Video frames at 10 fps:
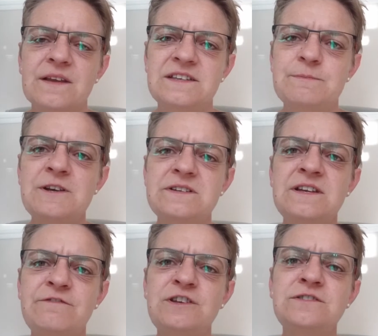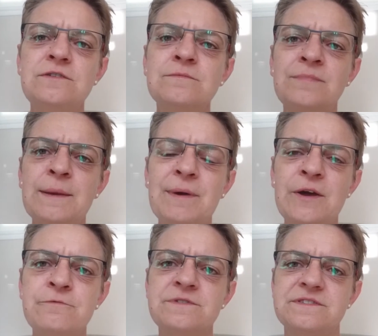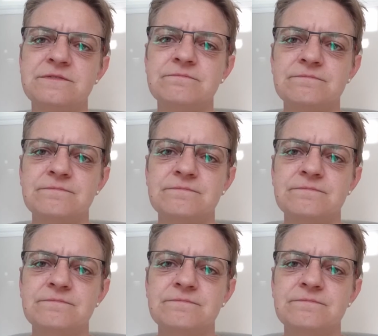Especially if you do them by post.